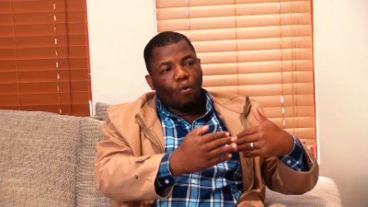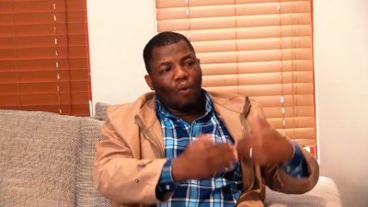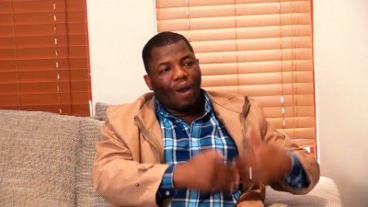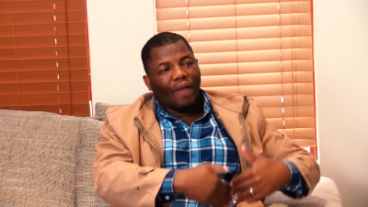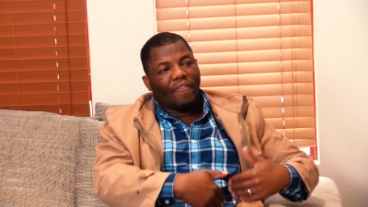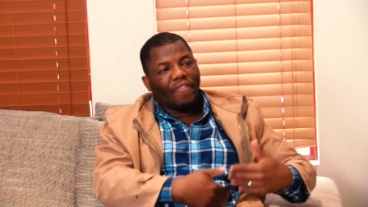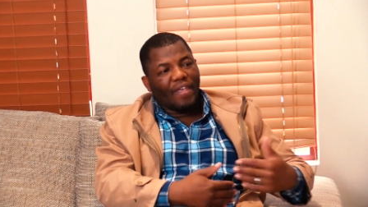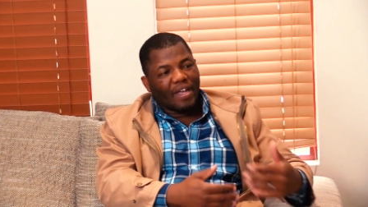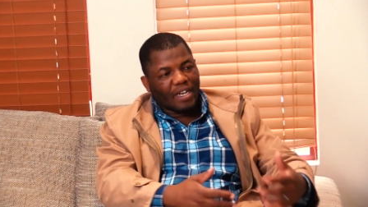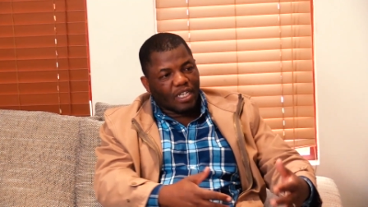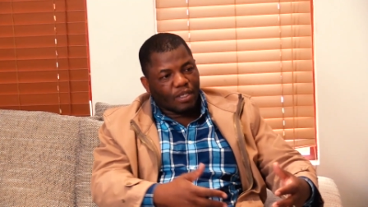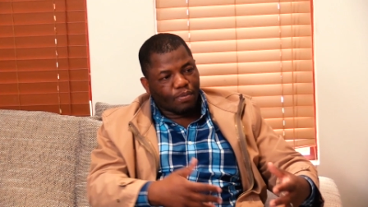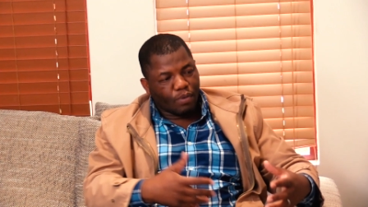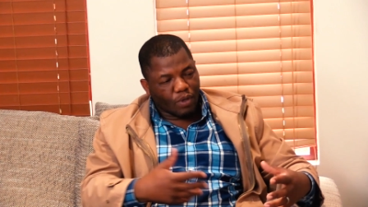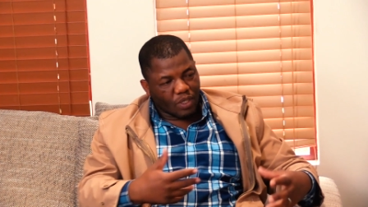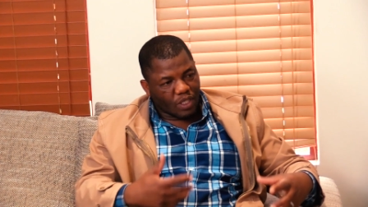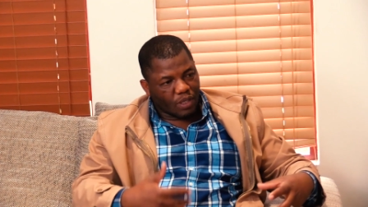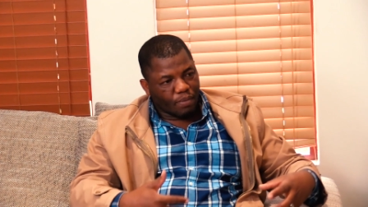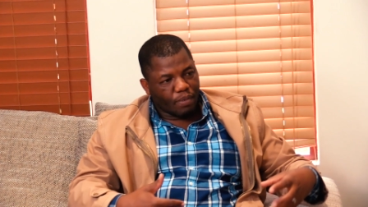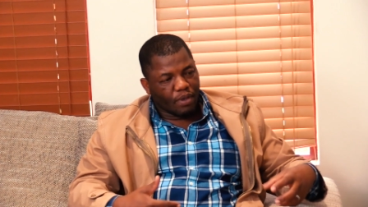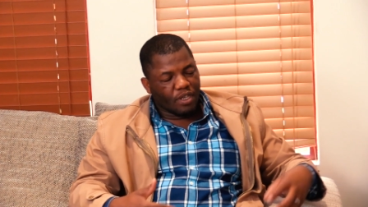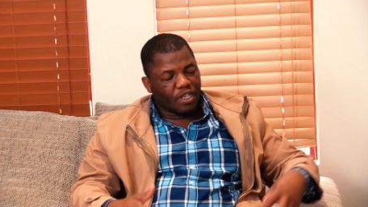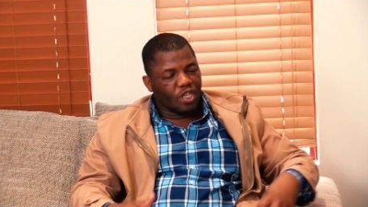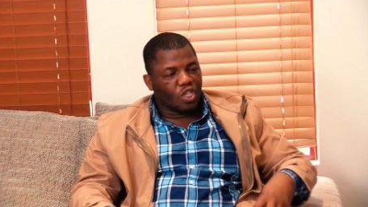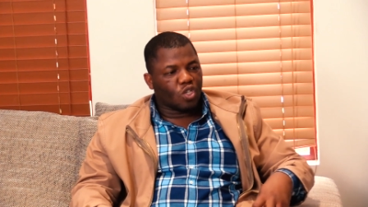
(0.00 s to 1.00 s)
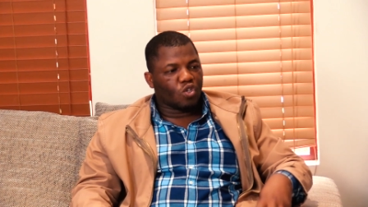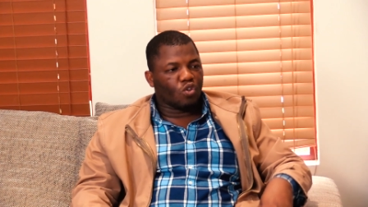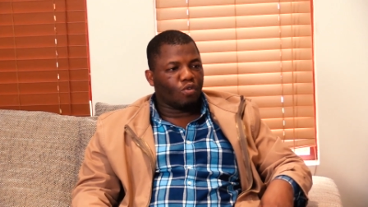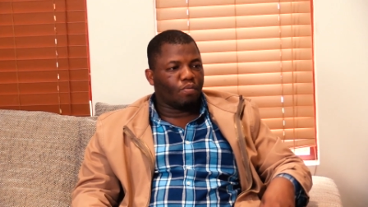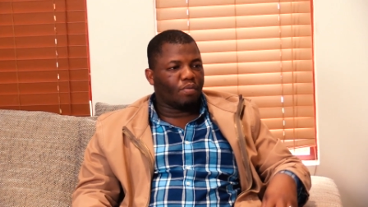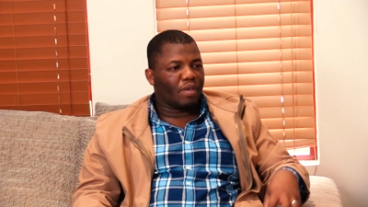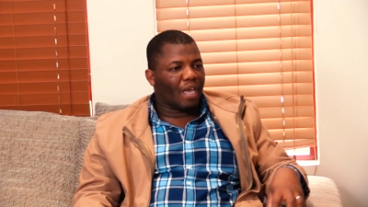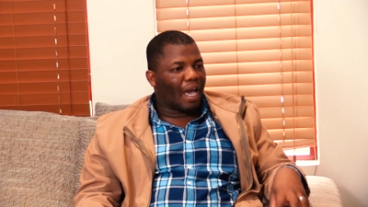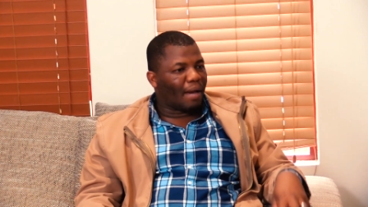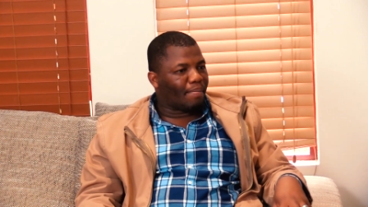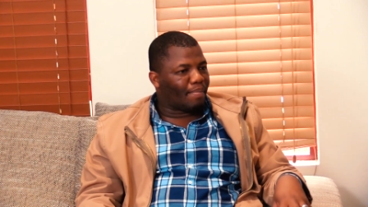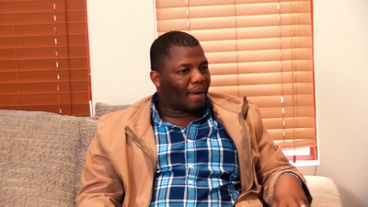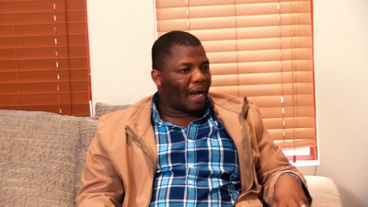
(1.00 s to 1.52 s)
what their responsibility should
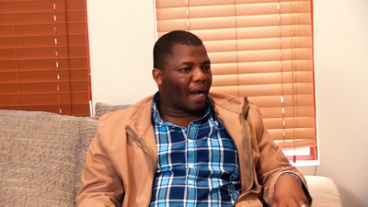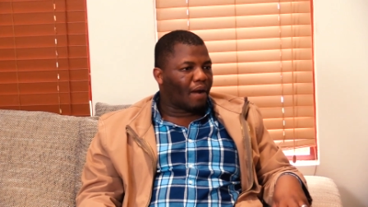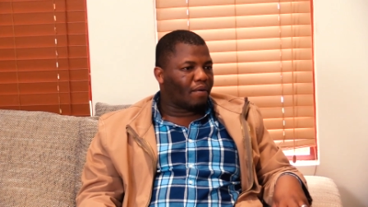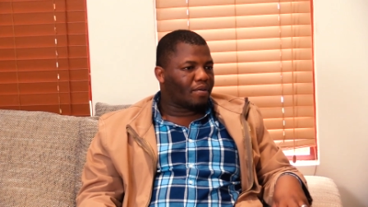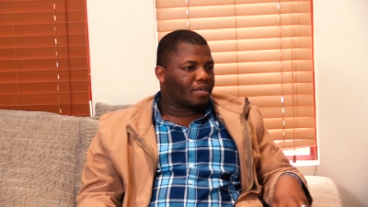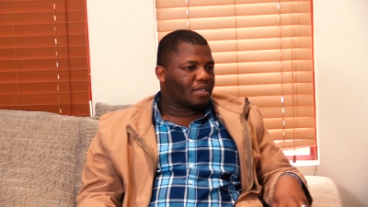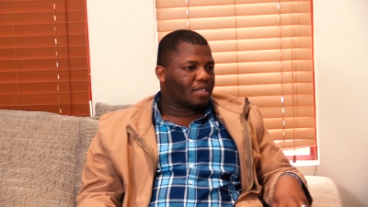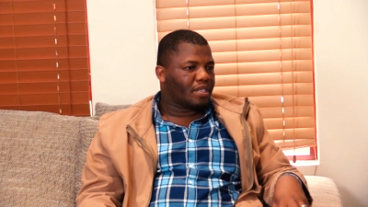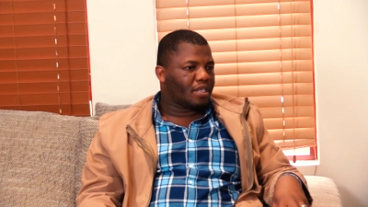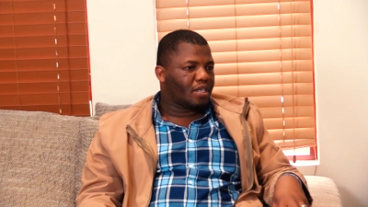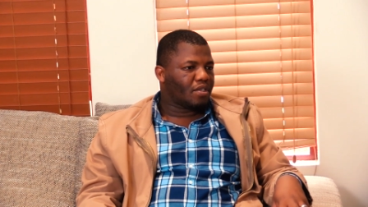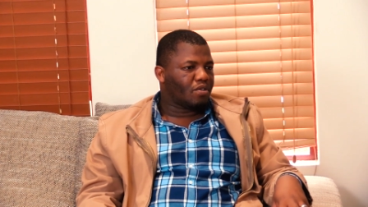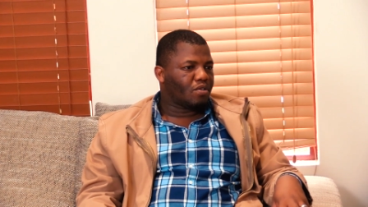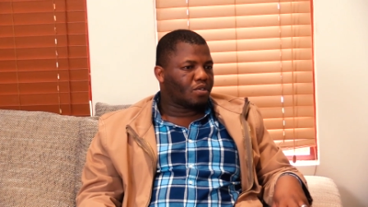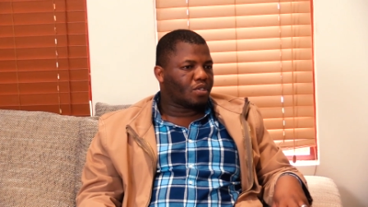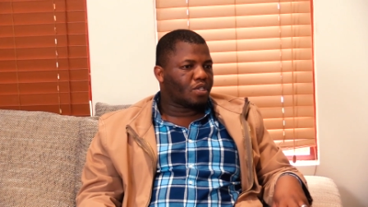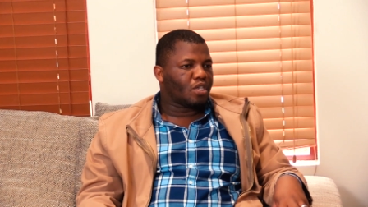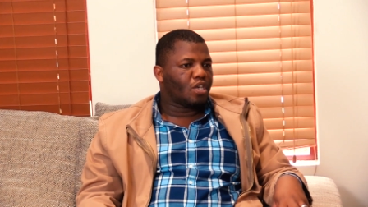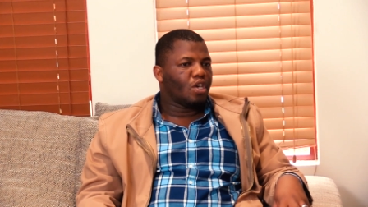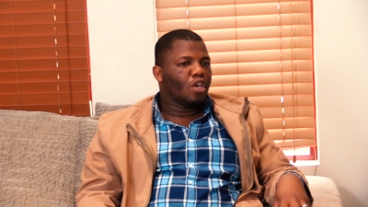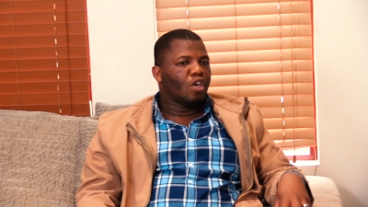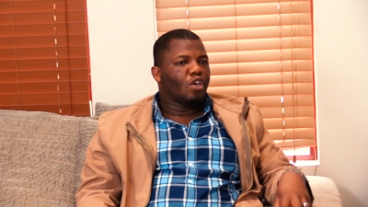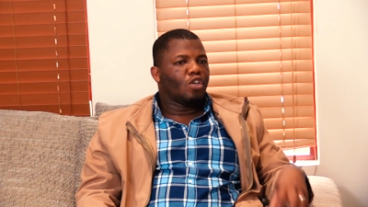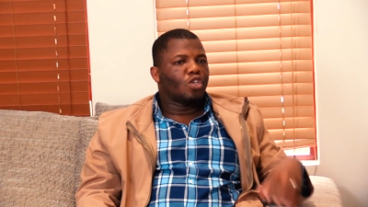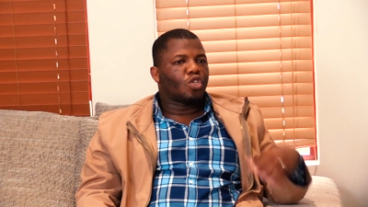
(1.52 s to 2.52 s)
be about, you see.